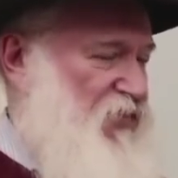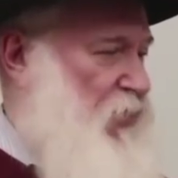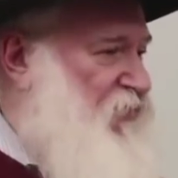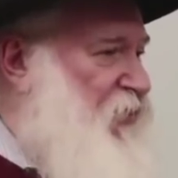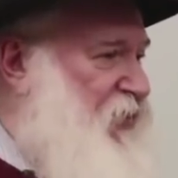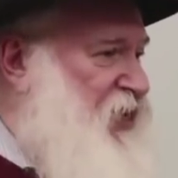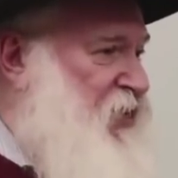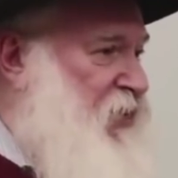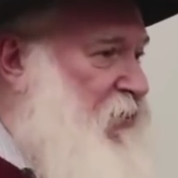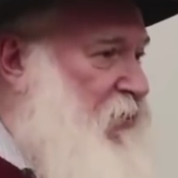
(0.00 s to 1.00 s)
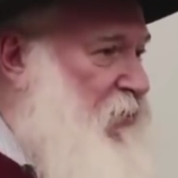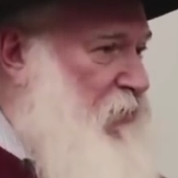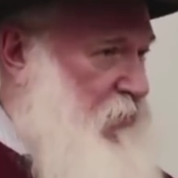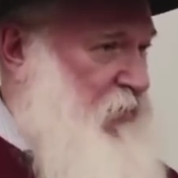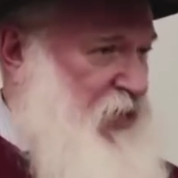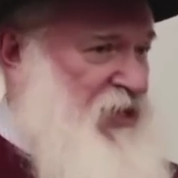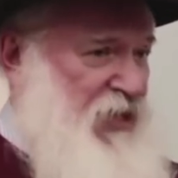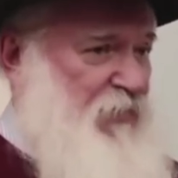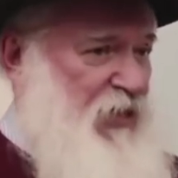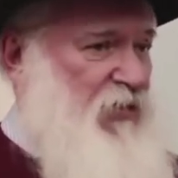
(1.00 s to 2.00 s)
So if you're eating, you're
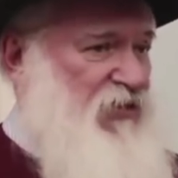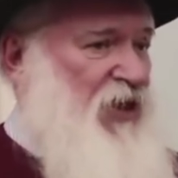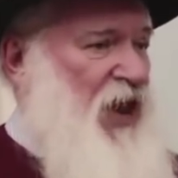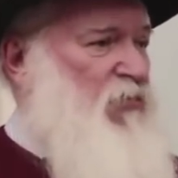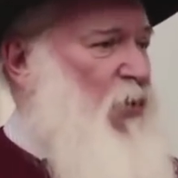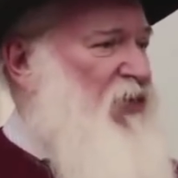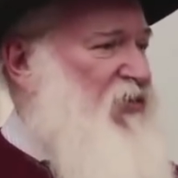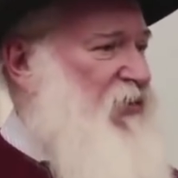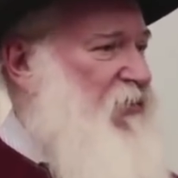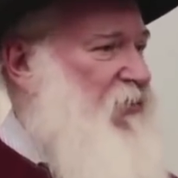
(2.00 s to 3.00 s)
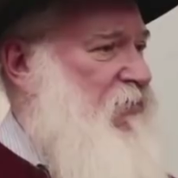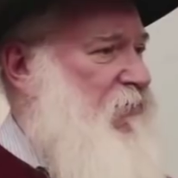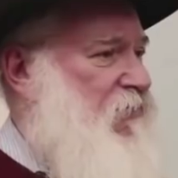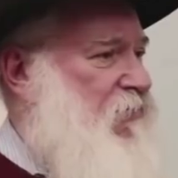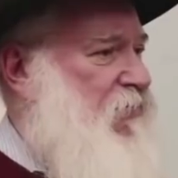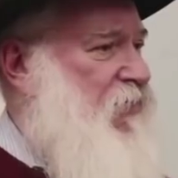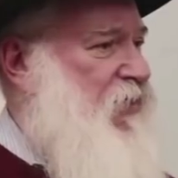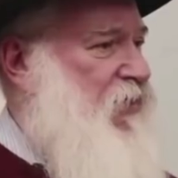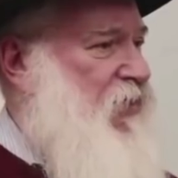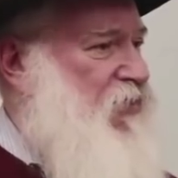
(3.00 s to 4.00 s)
eating because God wants it.
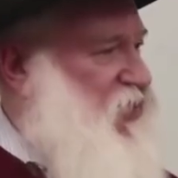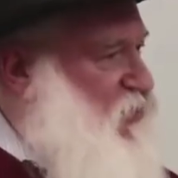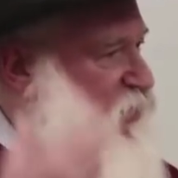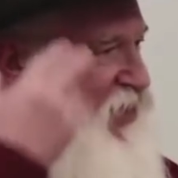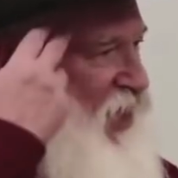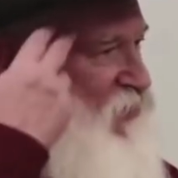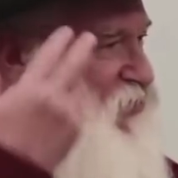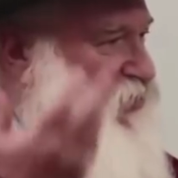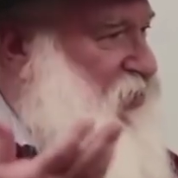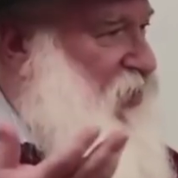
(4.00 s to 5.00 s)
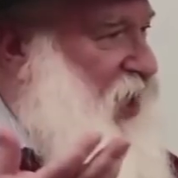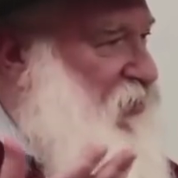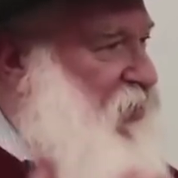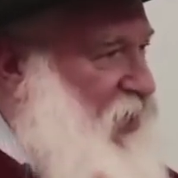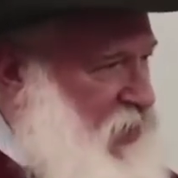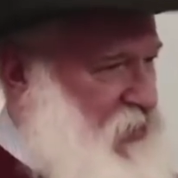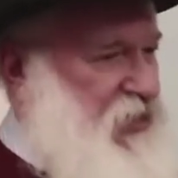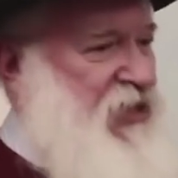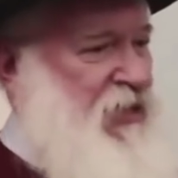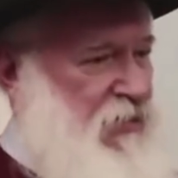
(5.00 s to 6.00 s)
Just be conscious of that, and
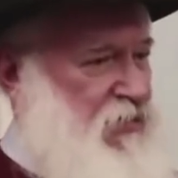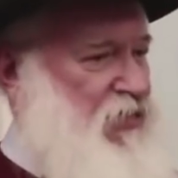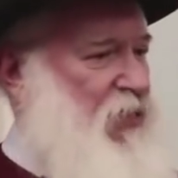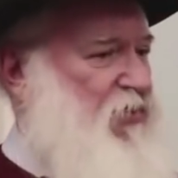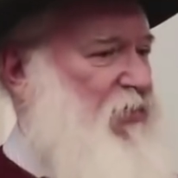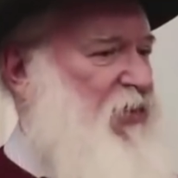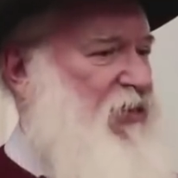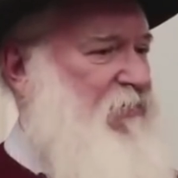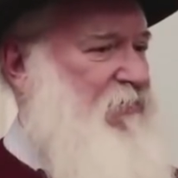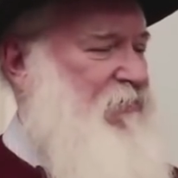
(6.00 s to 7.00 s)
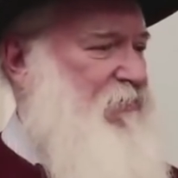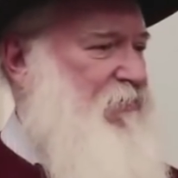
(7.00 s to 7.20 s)
you're eating l'shem shamayim.